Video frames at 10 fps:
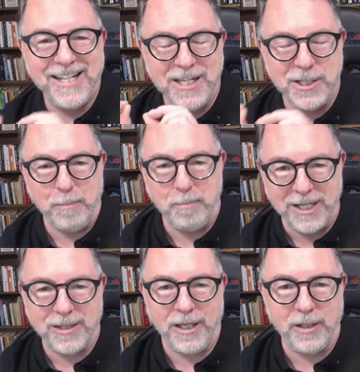is the
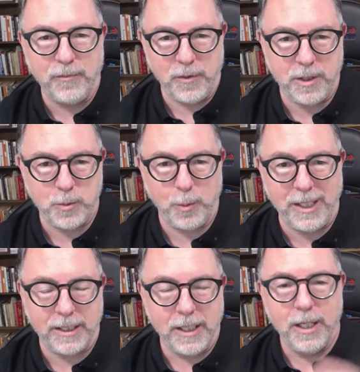big thing for this
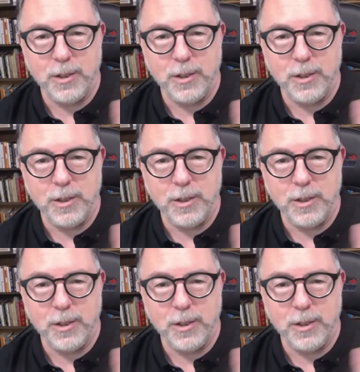week.